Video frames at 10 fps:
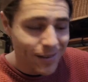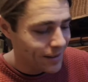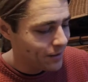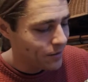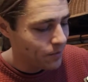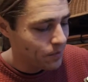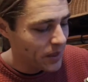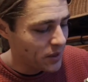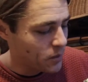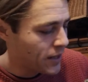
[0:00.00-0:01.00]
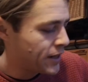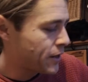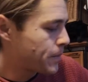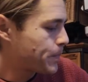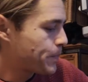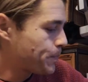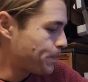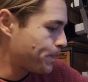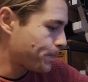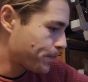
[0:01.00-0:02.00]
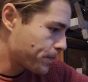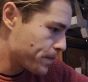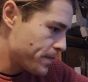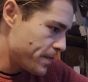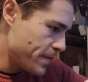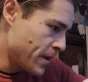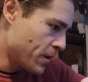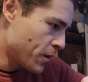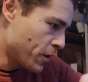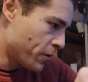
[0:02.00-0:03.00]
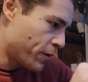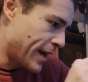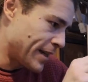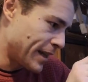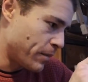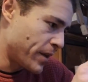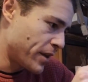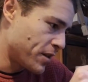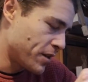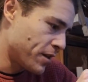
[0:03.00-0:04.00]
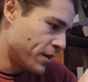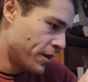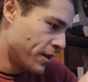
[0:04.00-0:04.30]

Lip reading: That's from pinched wire. Not fatally pinched though.